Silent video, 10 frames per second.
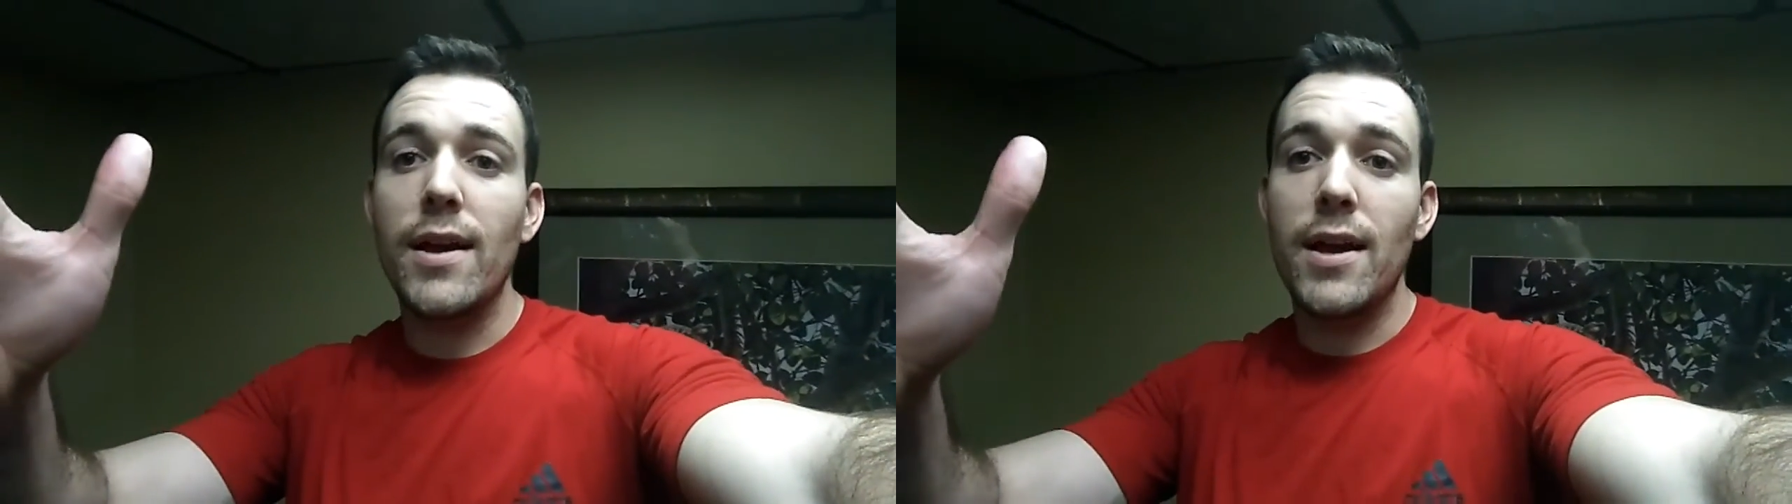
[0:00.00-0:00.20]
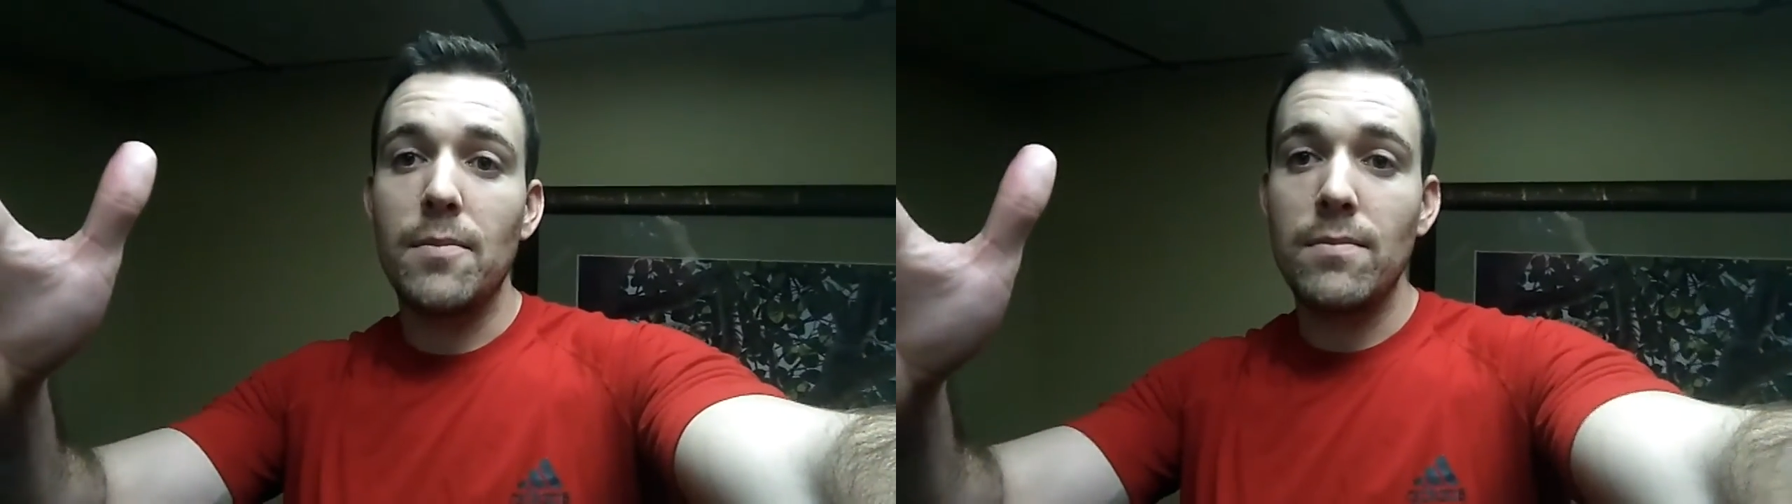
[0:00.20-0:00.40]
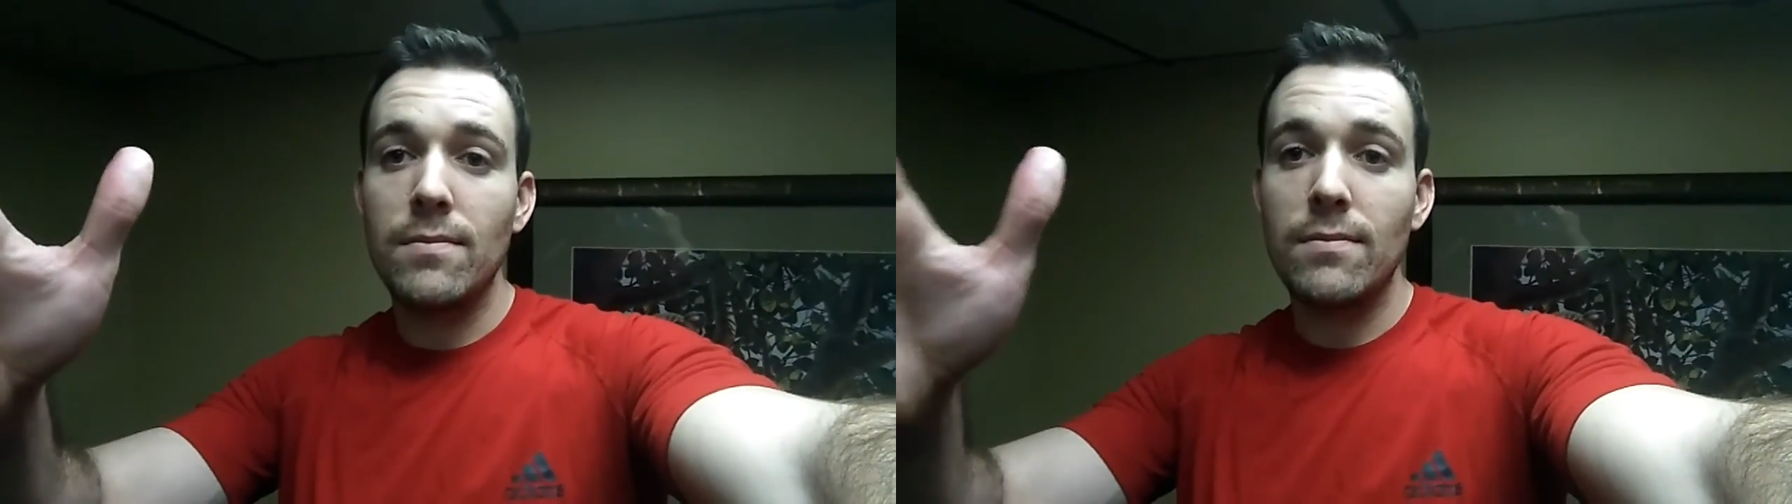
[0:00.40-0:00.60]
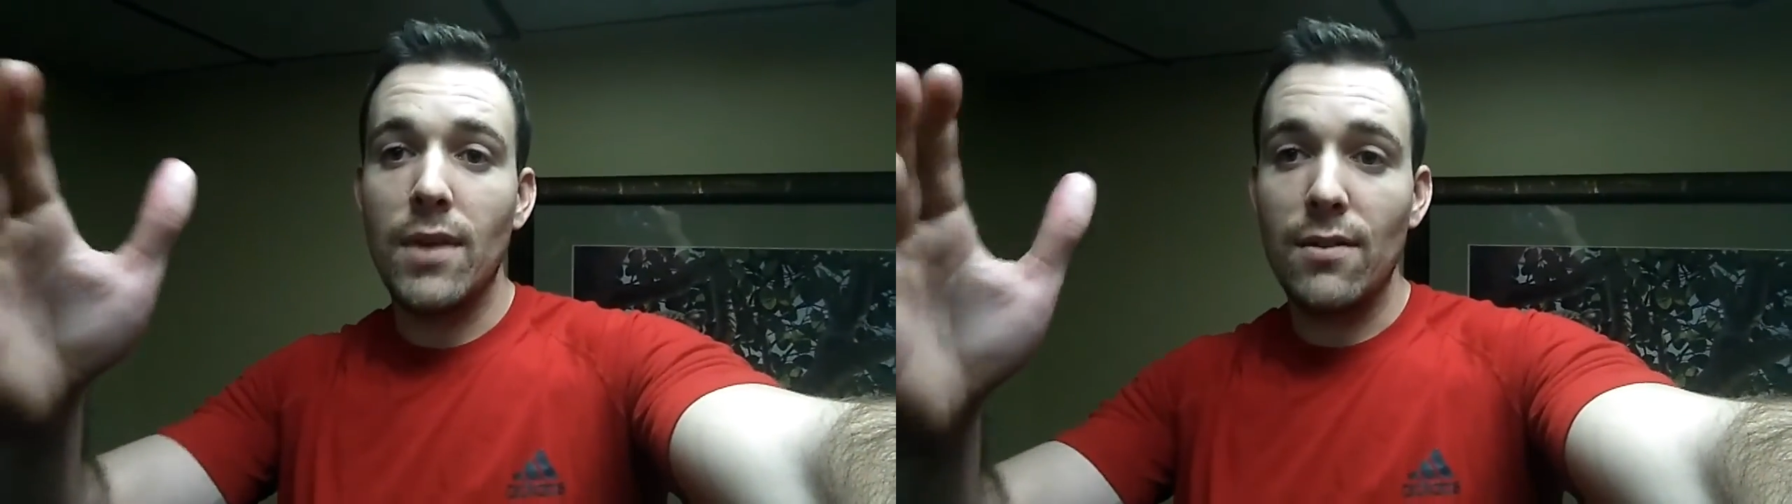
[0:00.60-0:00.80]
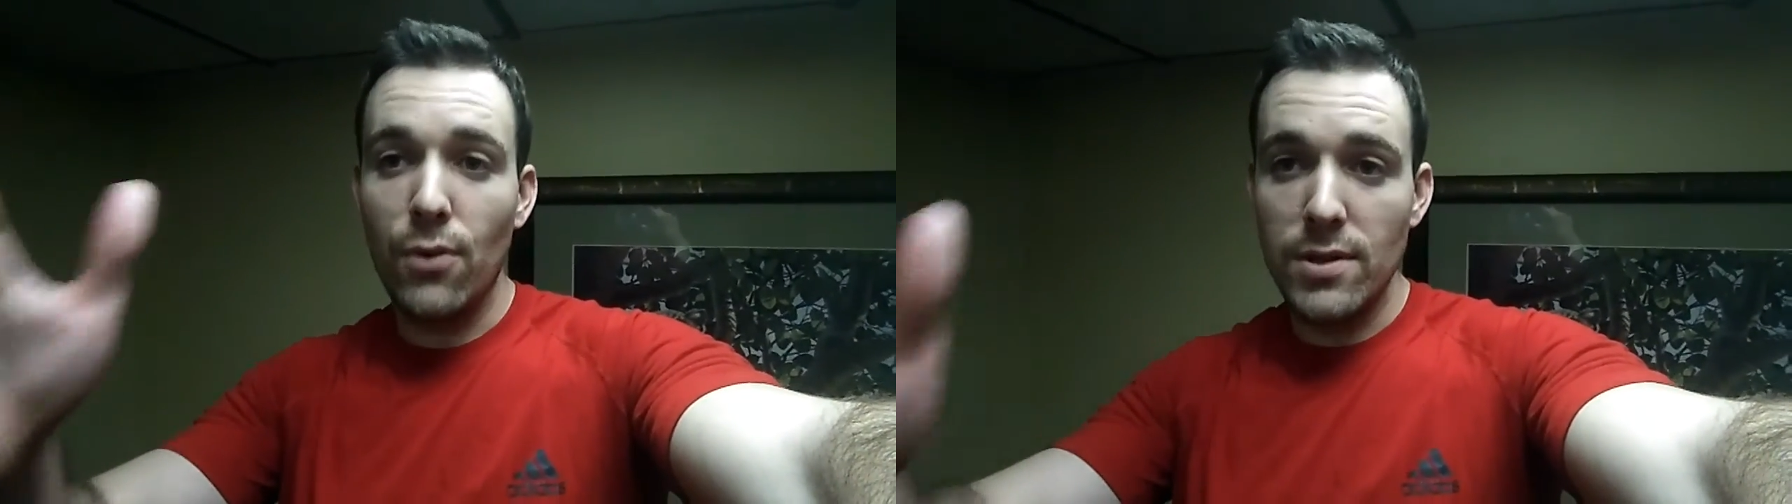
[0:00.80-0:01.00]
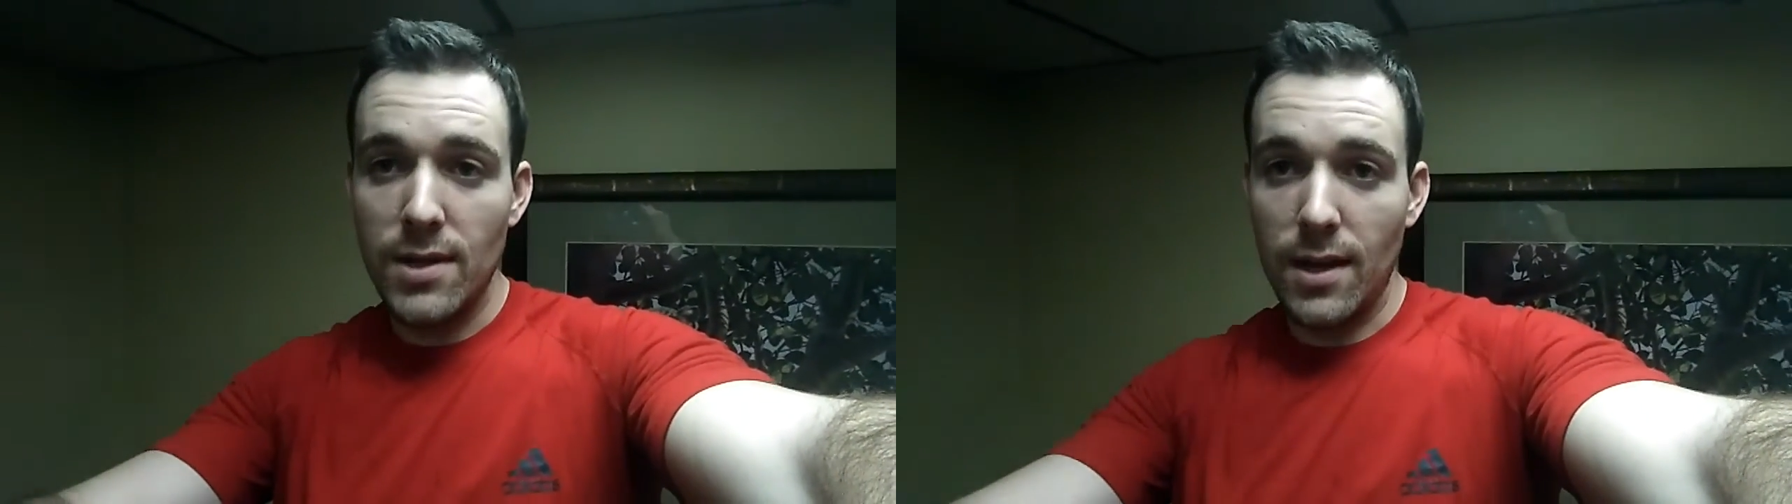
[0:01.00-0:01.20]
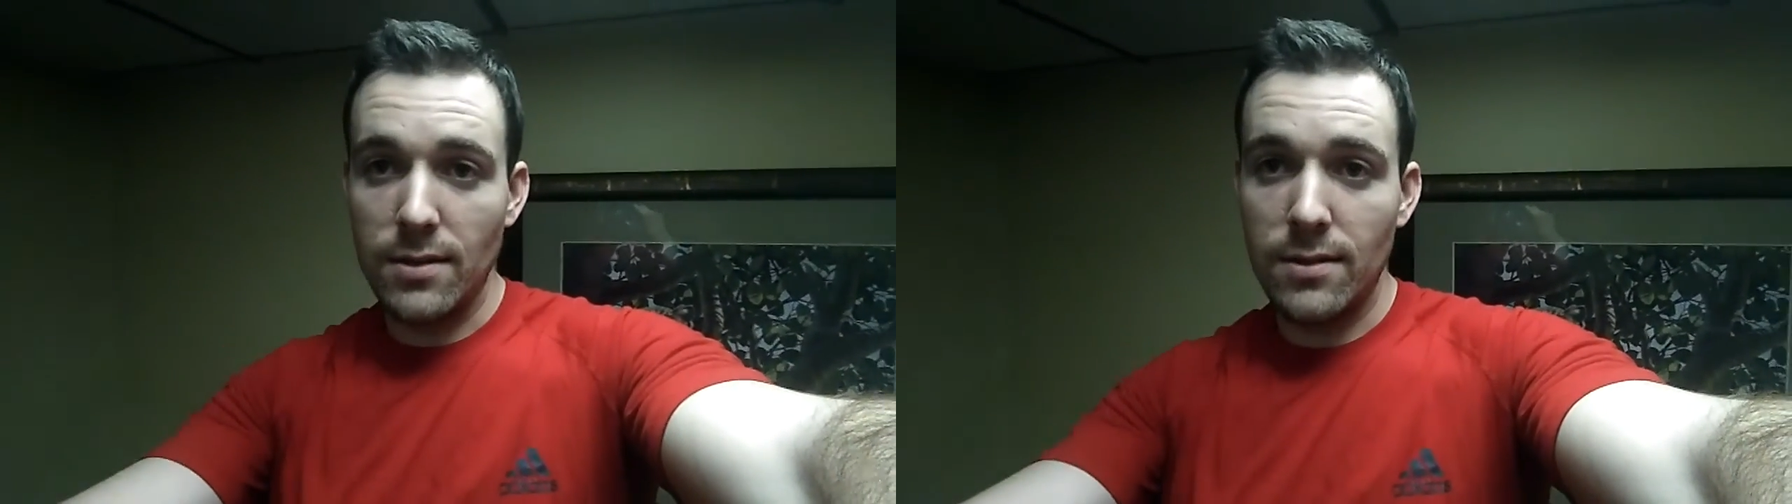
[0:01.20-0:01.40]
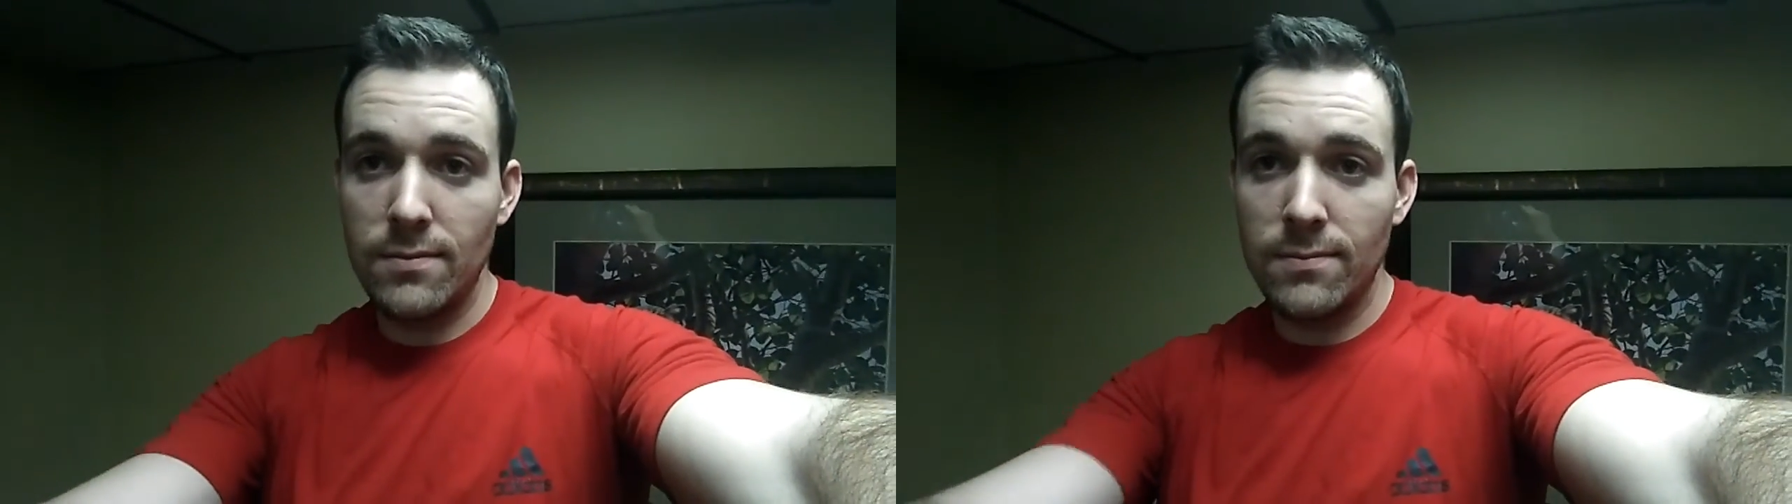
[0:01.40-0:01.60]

am a voice actor.